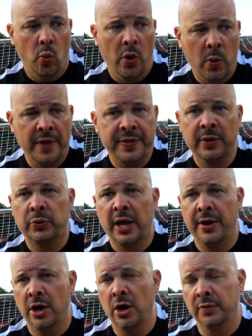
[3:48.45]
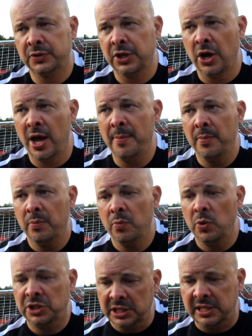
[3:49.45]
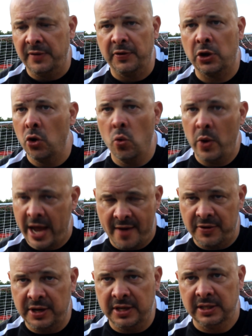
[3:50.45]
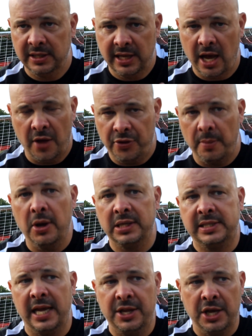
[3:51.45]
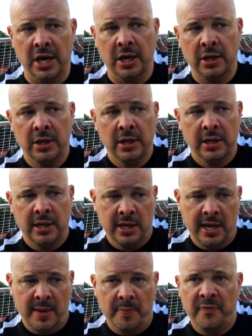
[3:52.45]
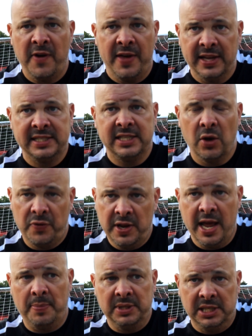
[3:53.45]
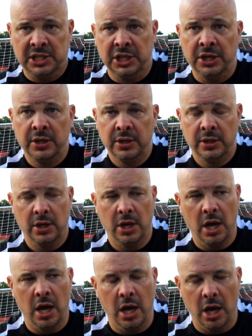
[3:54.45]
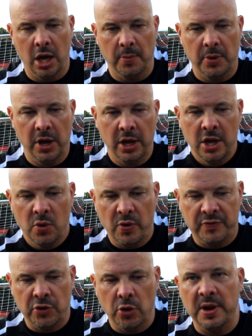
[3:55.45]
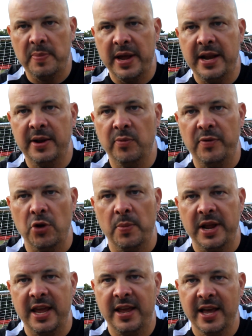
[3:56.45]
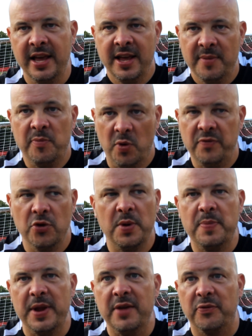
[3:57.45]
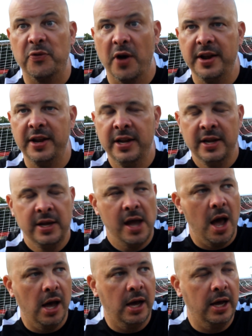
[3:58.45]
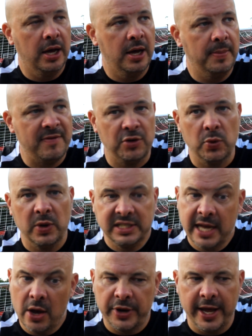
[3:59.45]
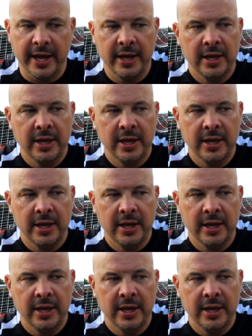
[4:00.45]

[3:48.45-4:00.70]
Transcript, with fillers: we're 1 0 down at half time, which is difficult. We haven't, under my tenure, found ourselves in that position. Um, we've normally been we've normally we've normally been in front. Um, haven't always held it.